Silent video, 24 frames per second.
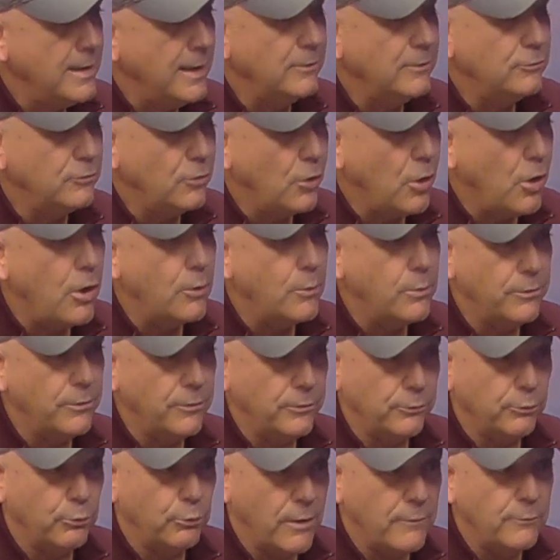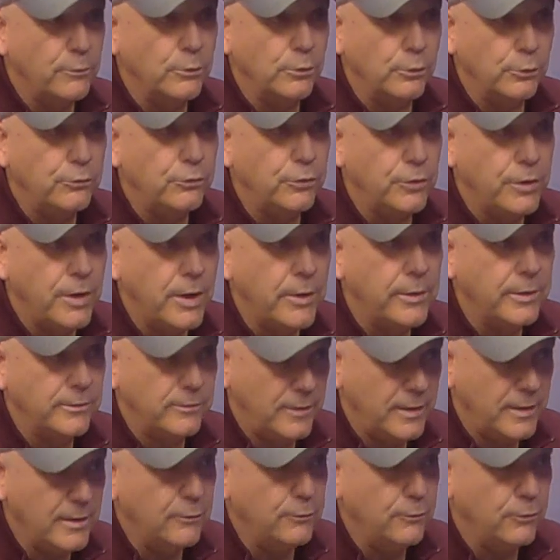and talk with this
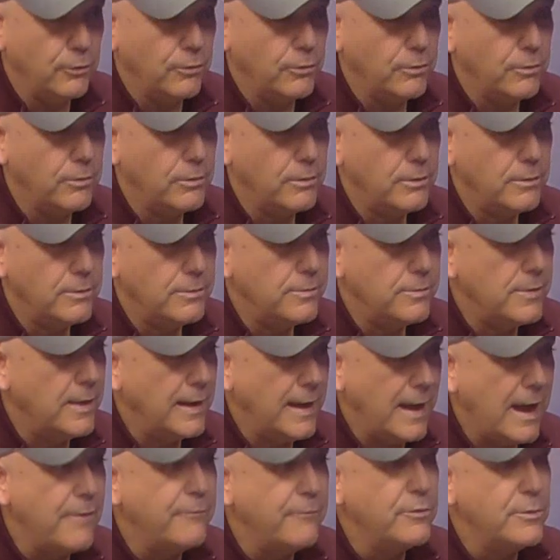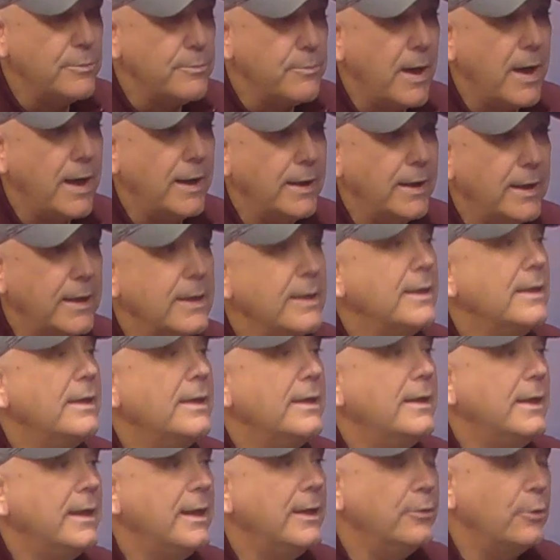revolutionary teacher that everybody
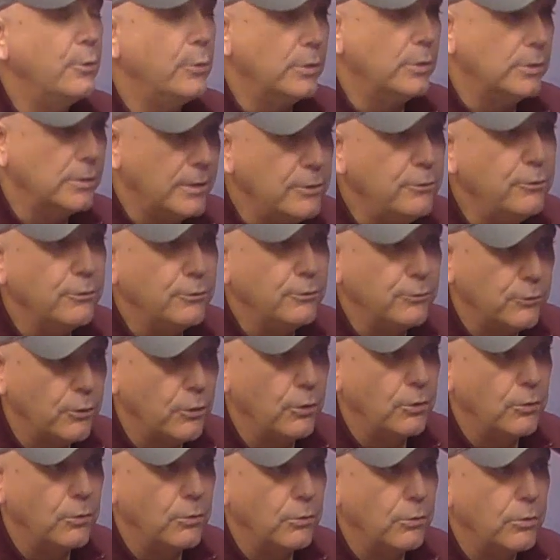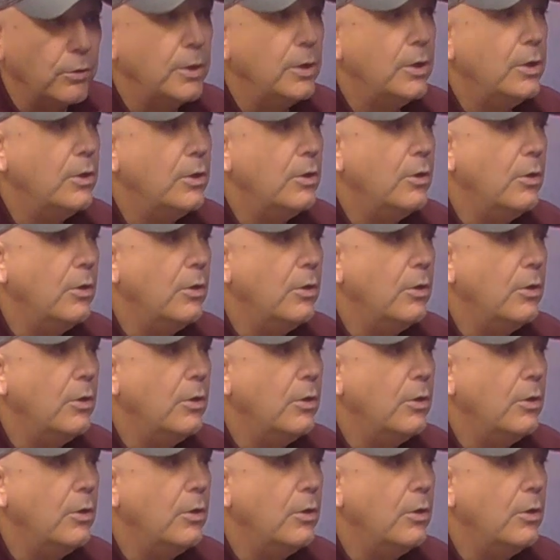in the religious circle